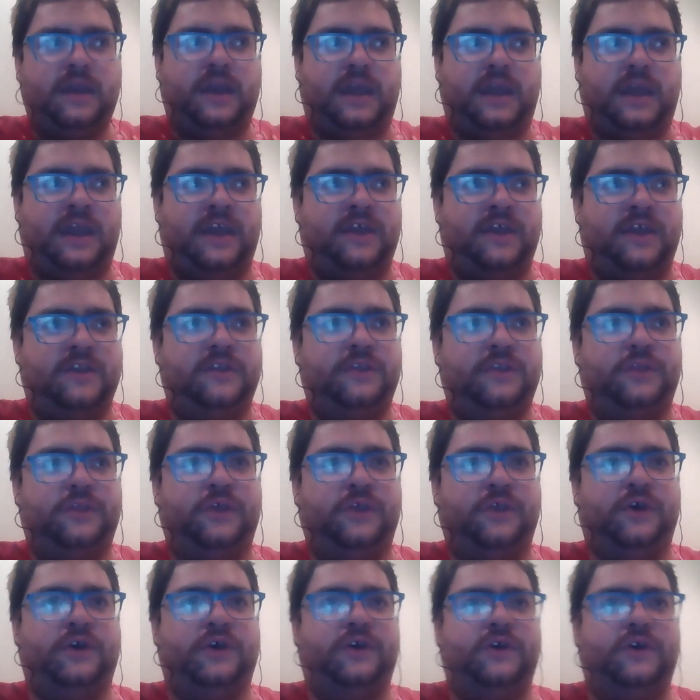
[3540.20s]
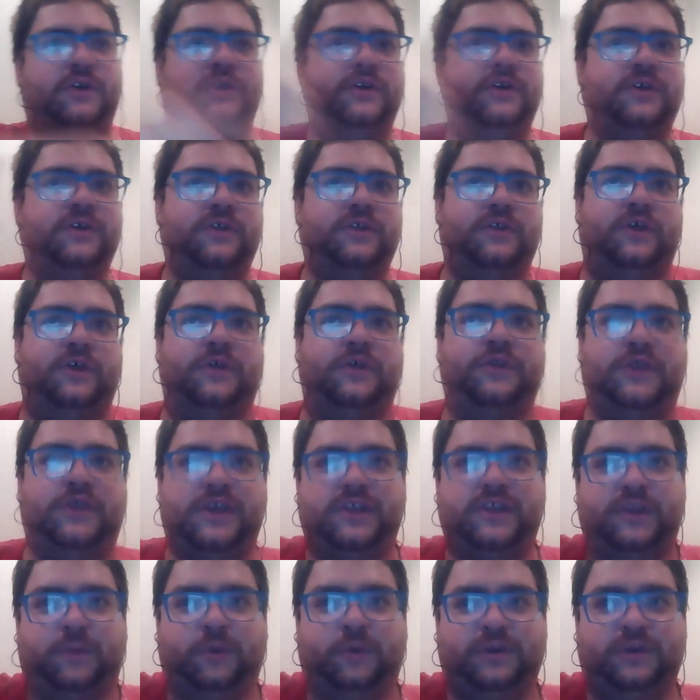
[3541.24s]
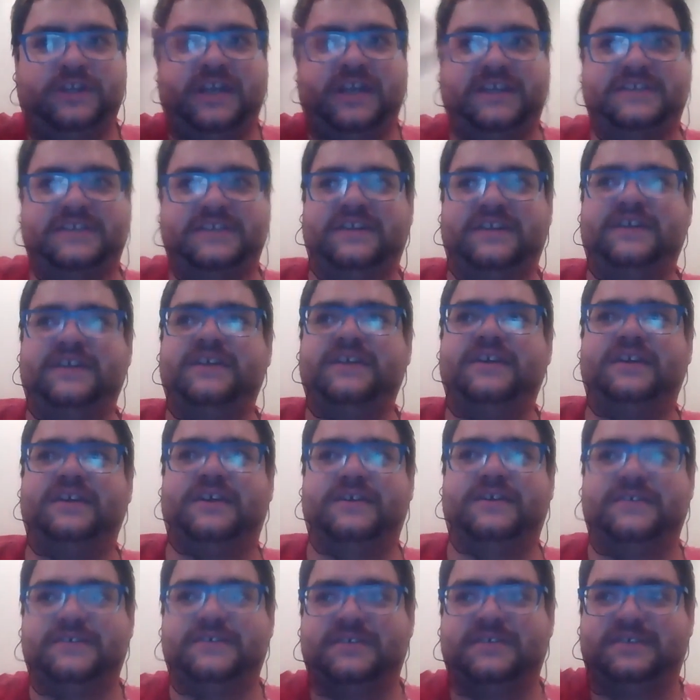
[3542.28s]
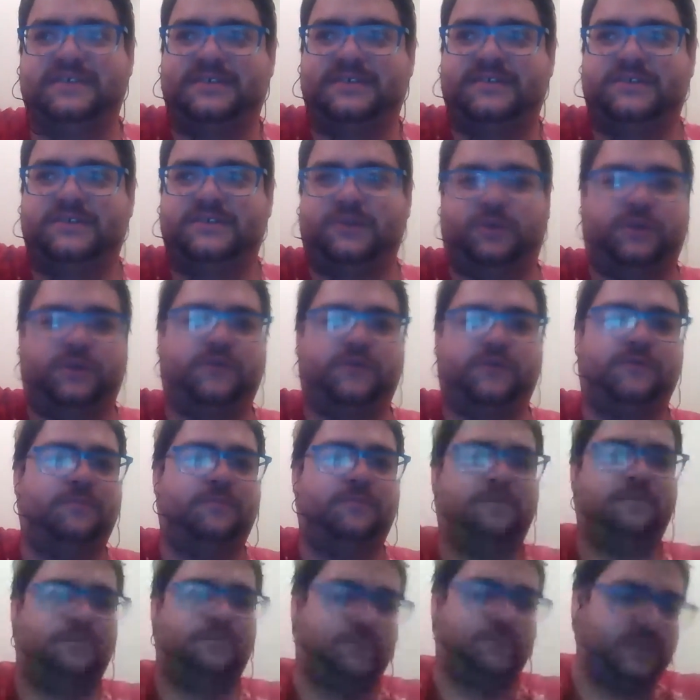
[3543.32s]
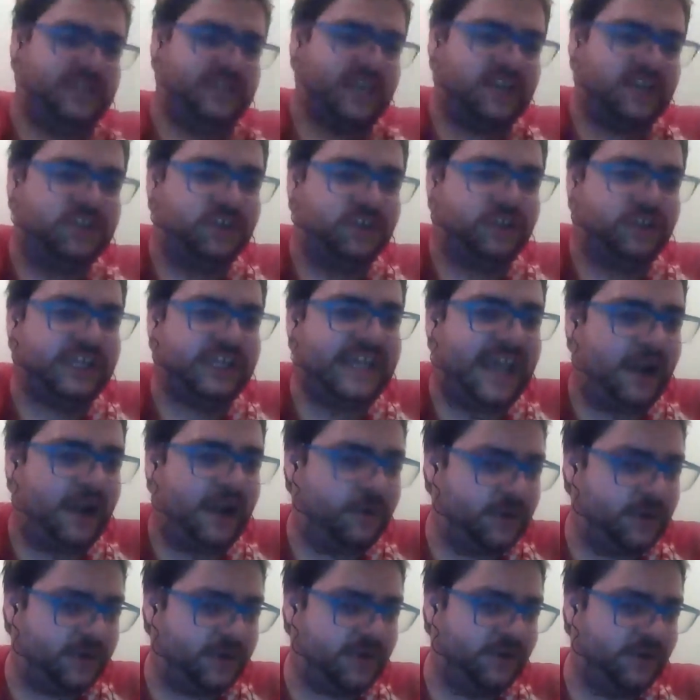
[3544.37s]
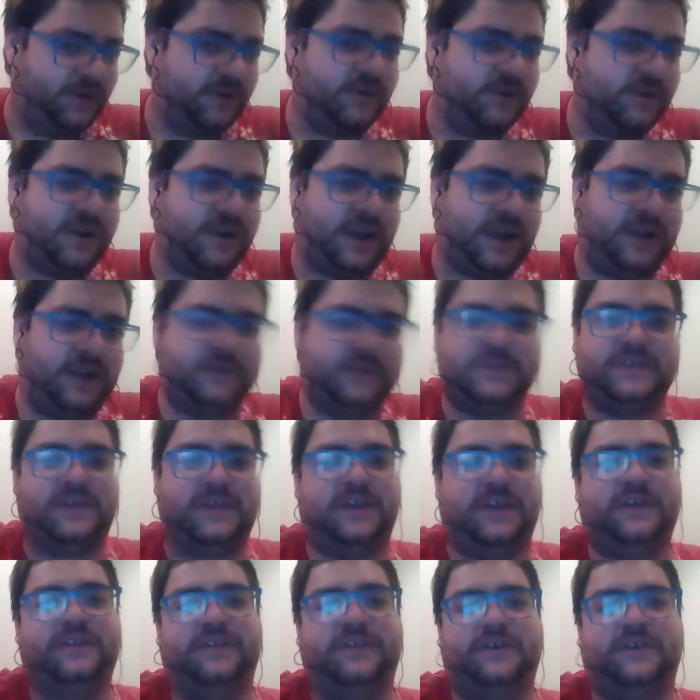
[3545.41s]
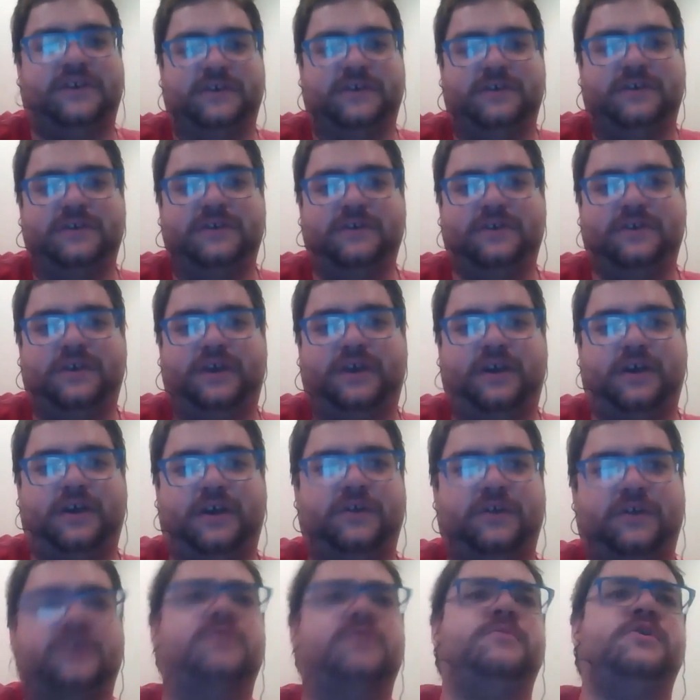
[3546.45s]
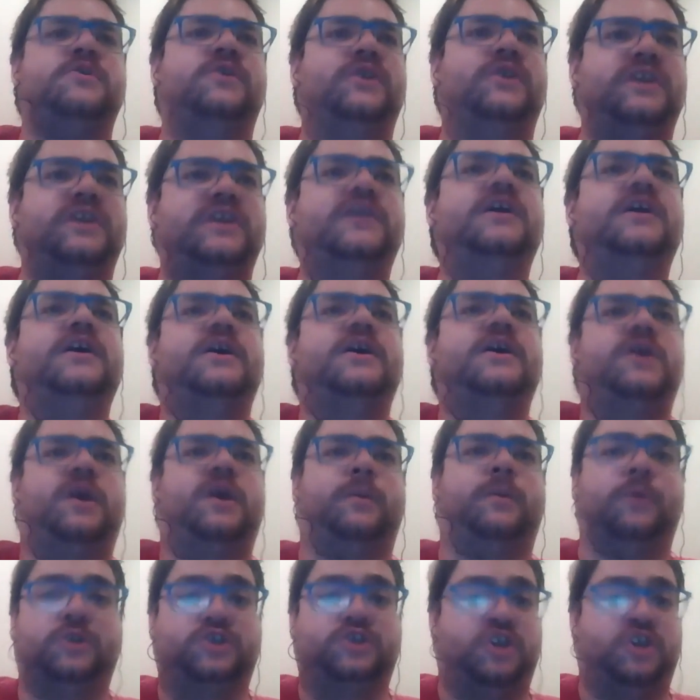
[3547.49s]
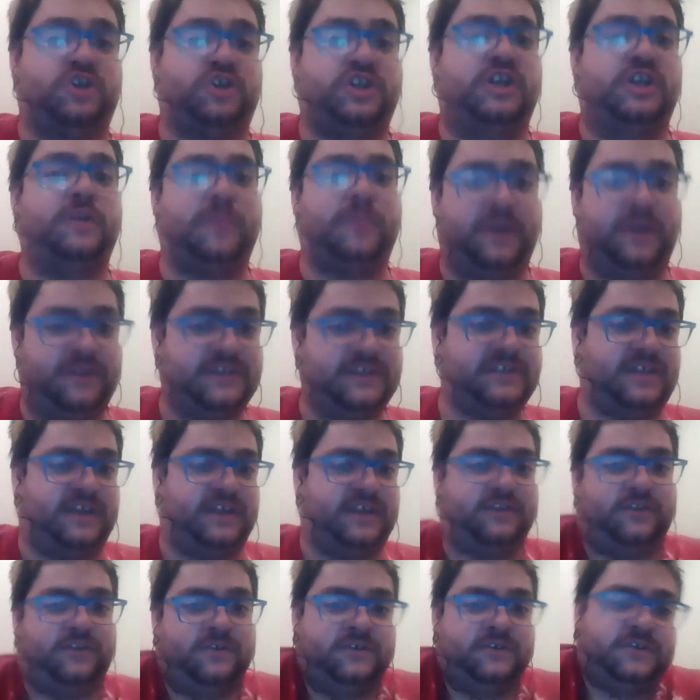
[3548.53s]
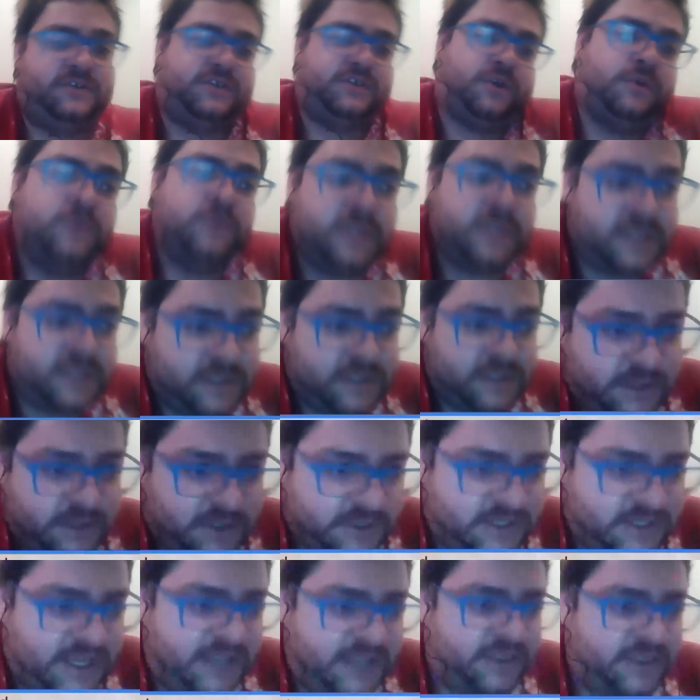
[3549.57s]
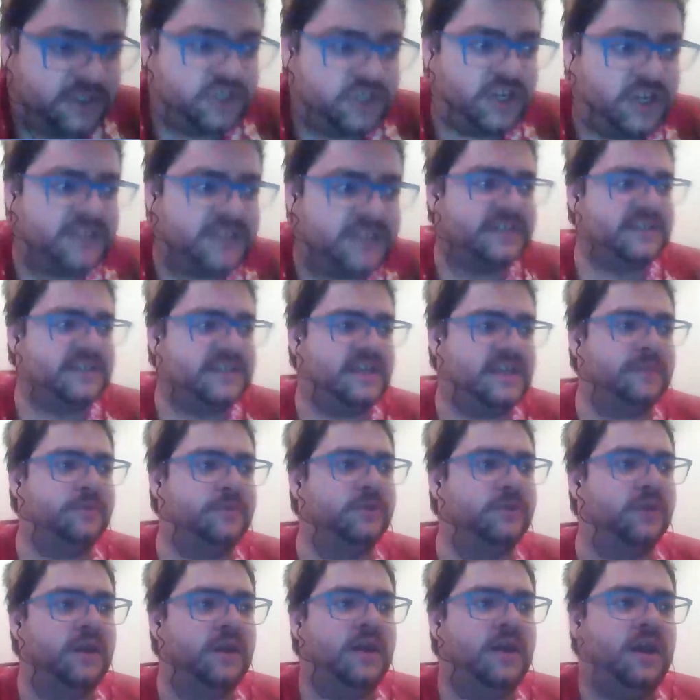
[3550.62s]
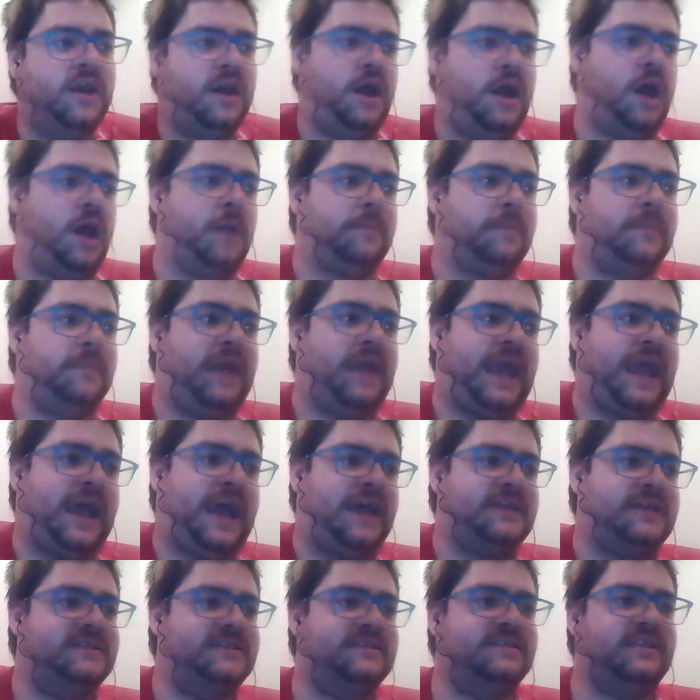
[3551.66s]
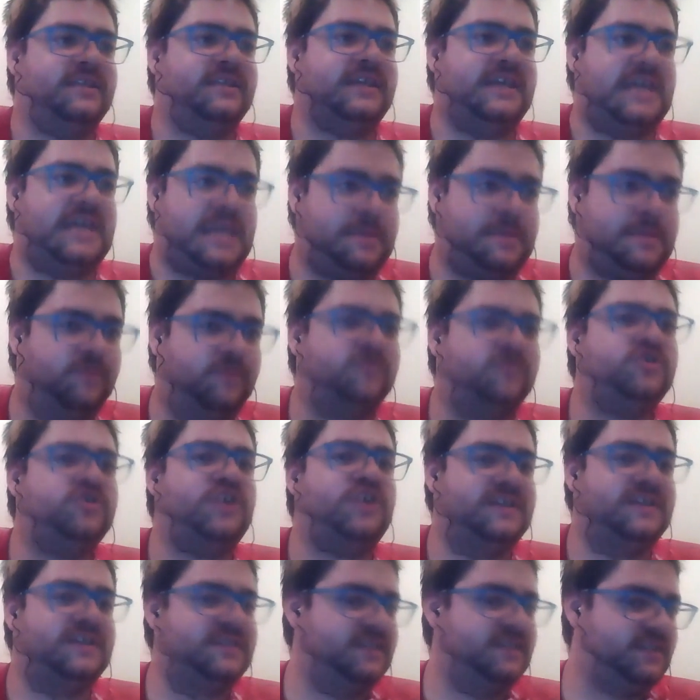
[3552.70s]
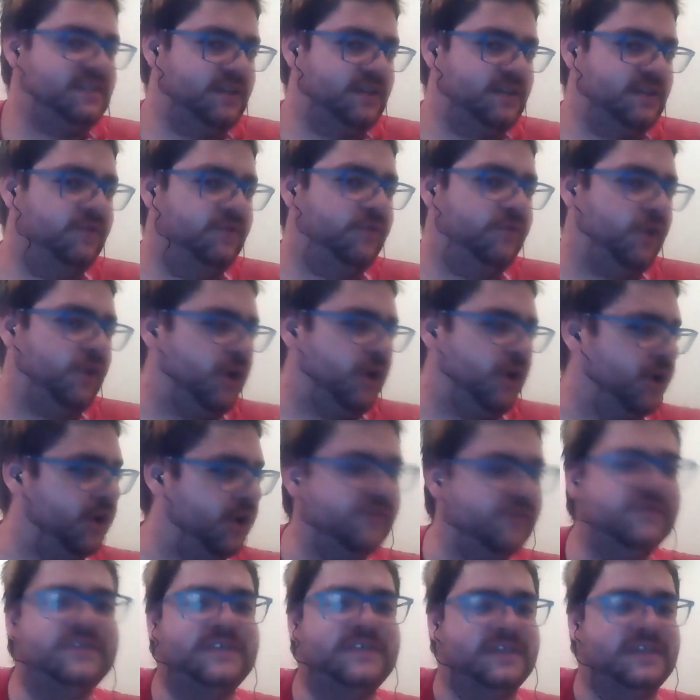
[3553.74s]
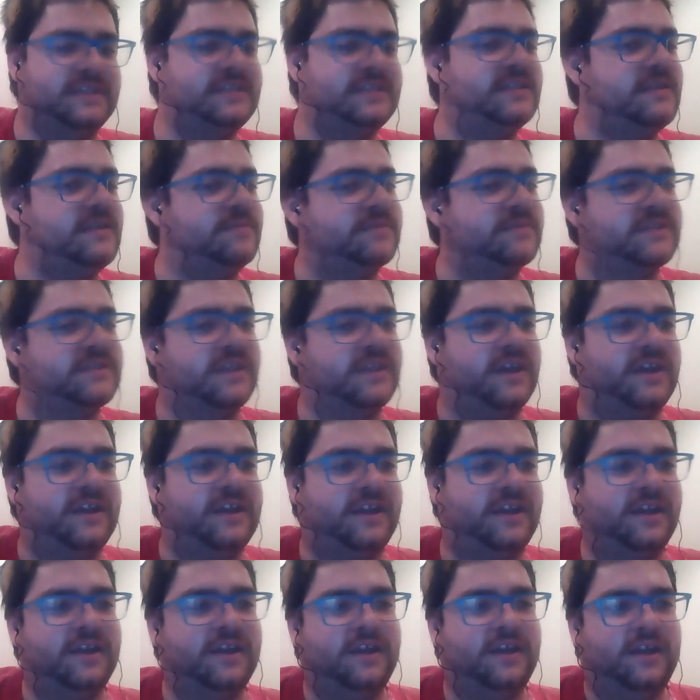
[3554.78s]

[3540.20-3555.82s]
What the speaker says: the thing that we're testing is sort of potentially out here, outside the community, and we're judging it by the standards. So to take the chess example, as the game of chess evolves, it seems like